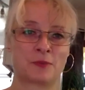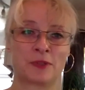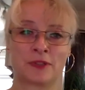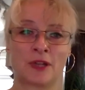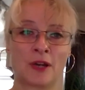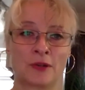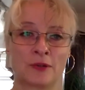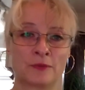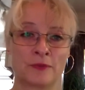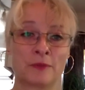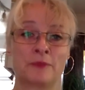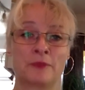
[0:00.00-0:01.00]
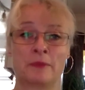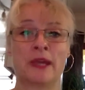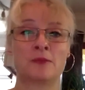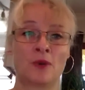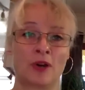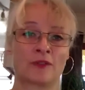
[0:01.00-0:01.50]
with the
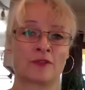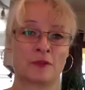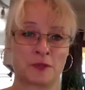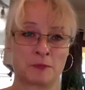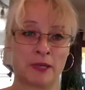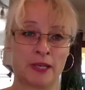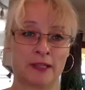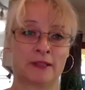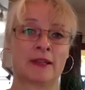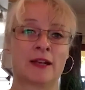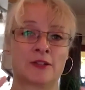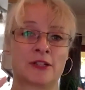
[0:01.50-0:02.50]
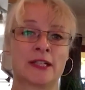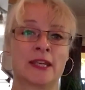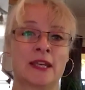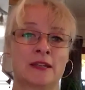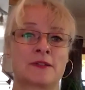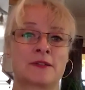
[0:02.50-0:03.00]
main workforce being
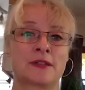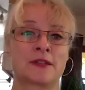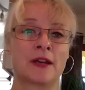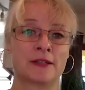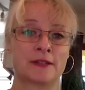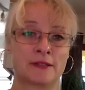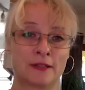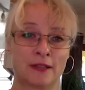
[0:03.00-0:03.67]
actually inside